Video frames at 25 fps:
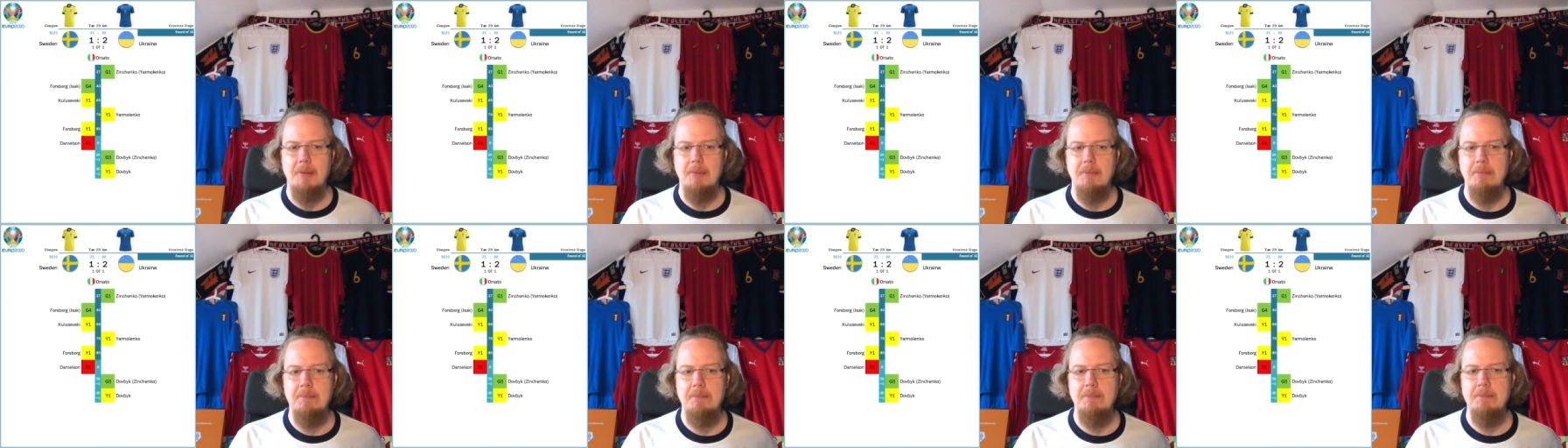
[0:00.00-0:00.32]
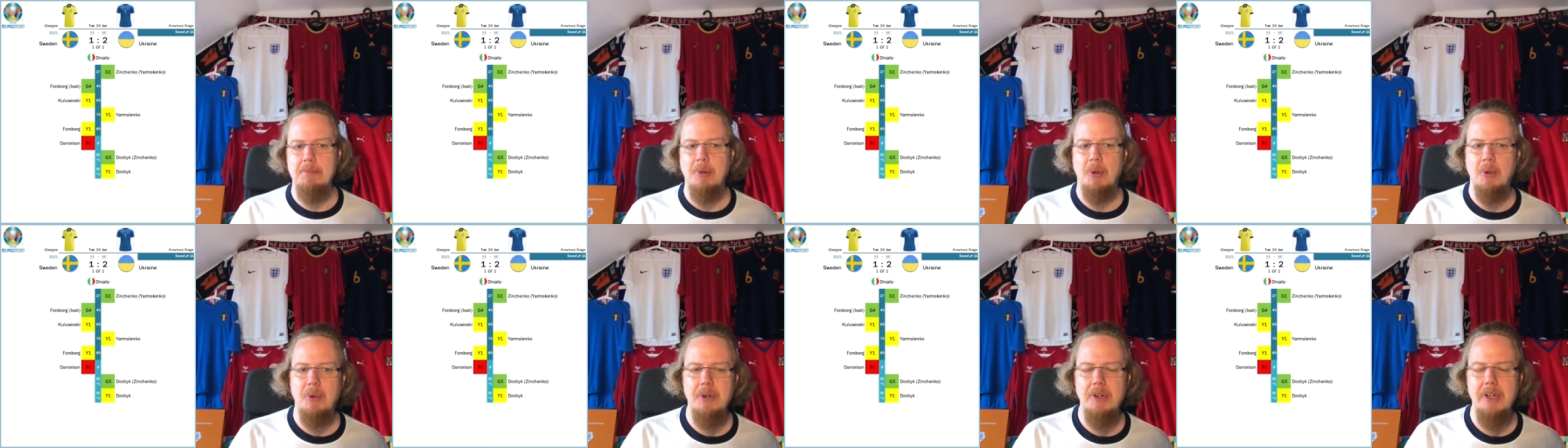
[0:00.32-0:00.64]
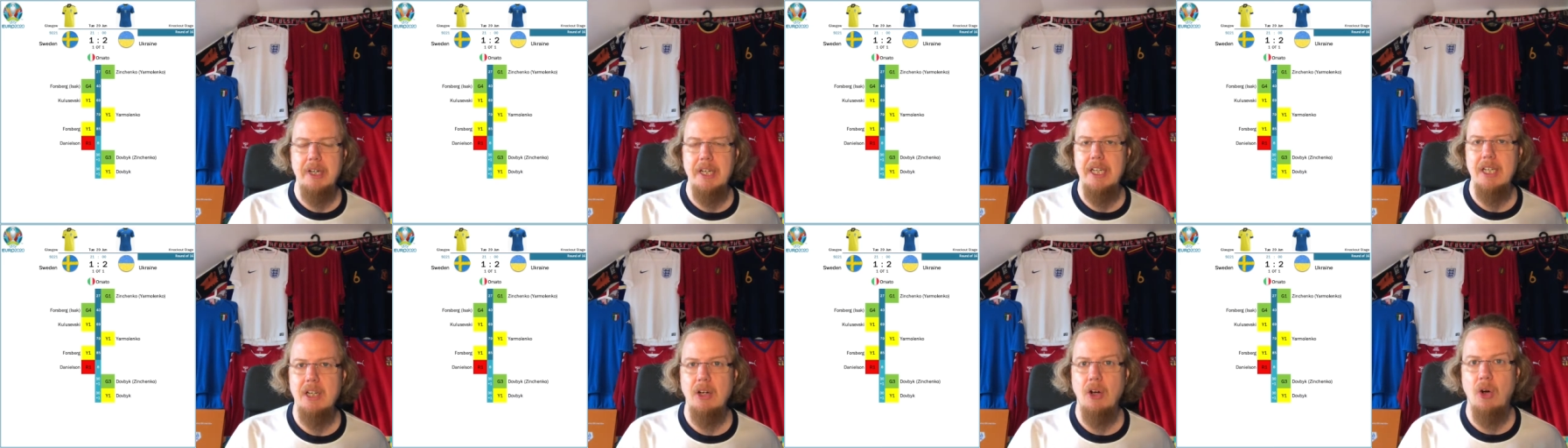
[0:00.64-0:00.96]

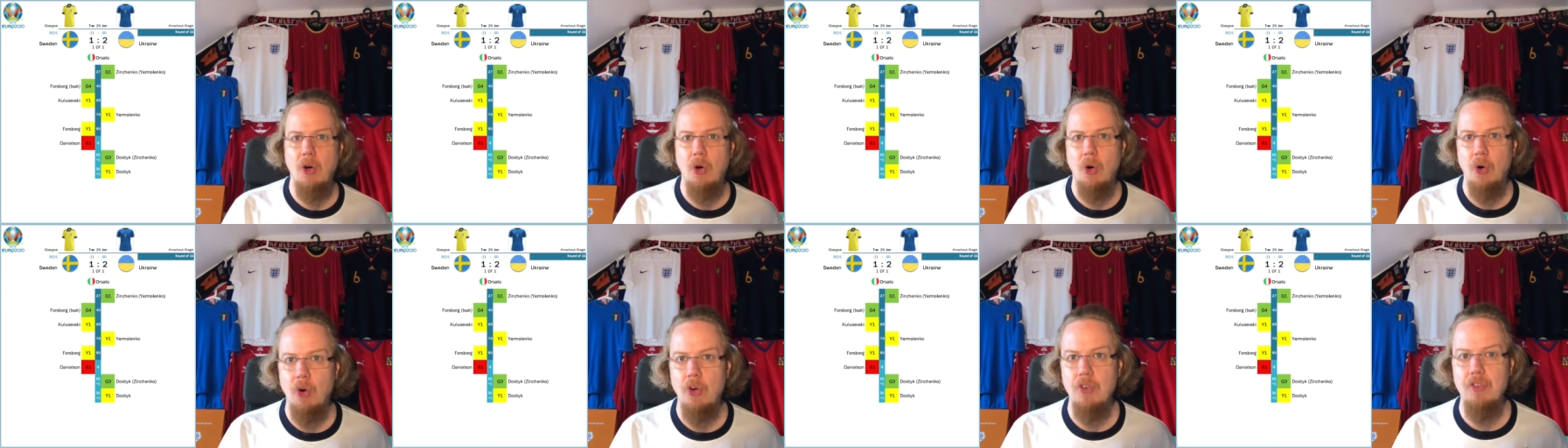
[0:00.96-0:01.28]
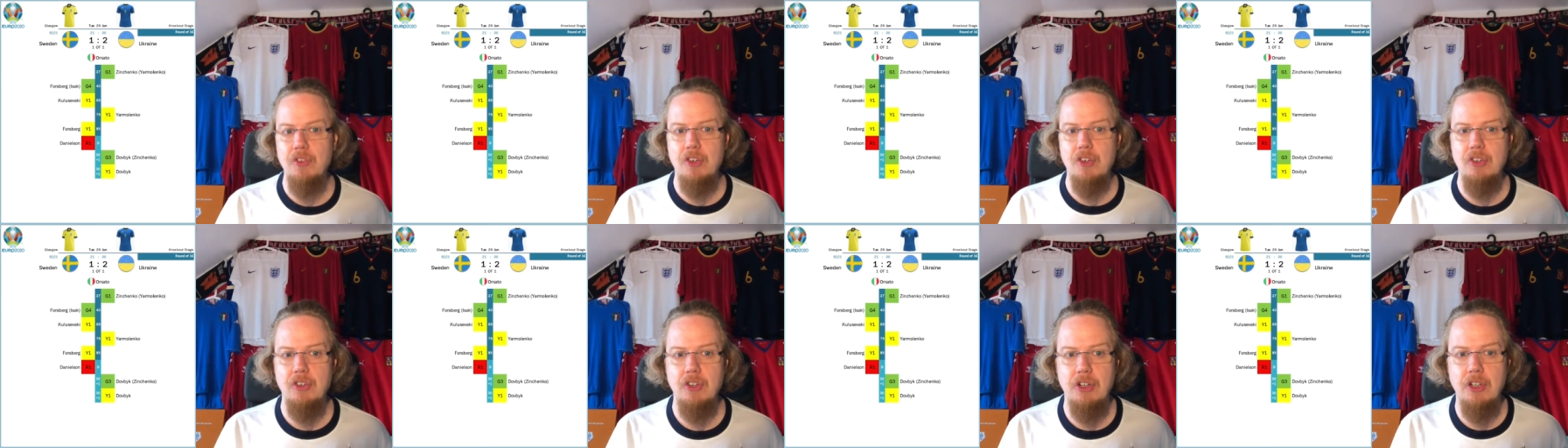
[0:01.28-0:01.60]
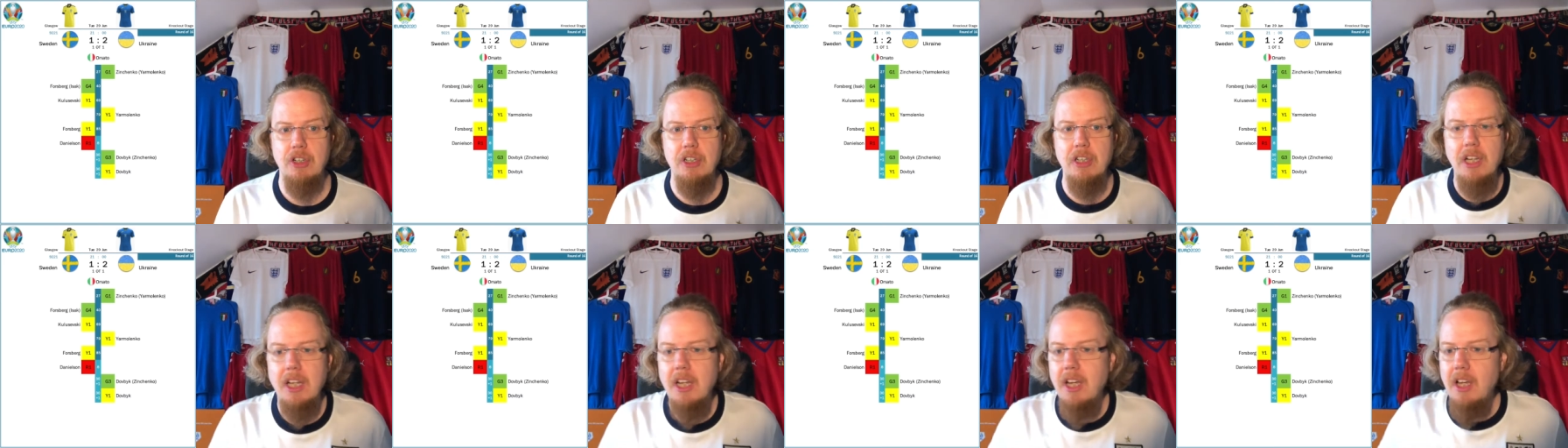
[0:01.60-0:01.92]
boring
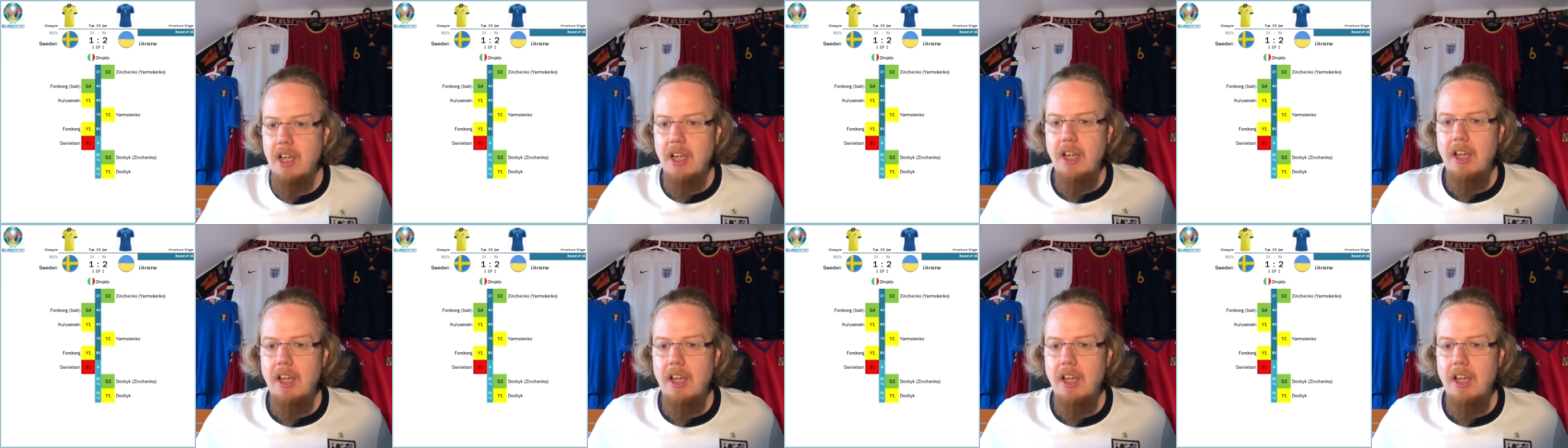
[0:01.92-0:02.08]
overall